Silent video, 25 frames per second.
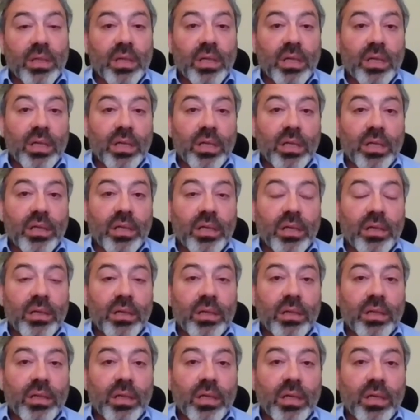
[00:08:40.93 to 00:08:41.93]

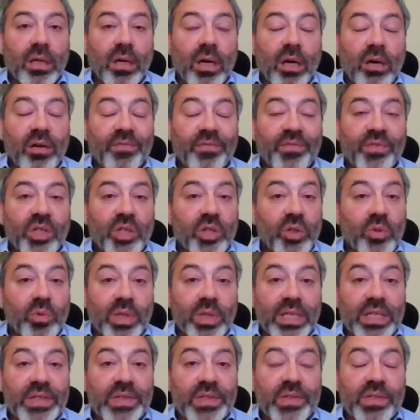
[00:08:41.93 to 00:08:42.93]
our view
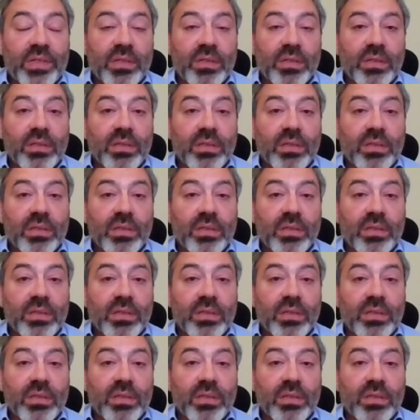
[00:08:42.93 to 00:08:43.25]
is